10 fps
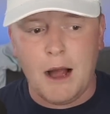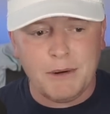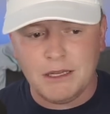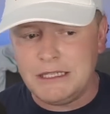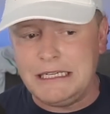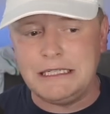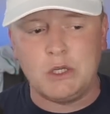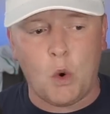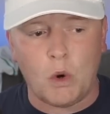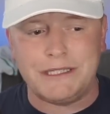I'm going to lean
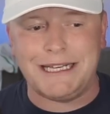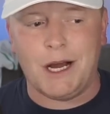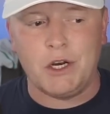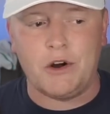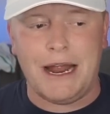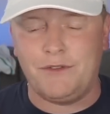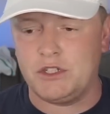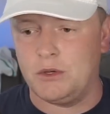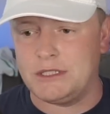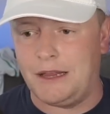towards the under ever
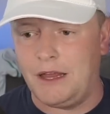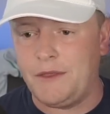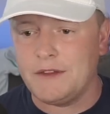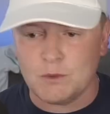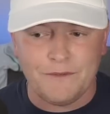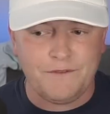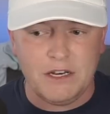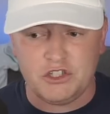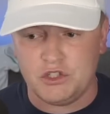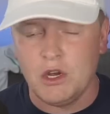so slightly. I think this one
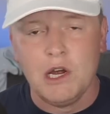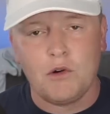finishes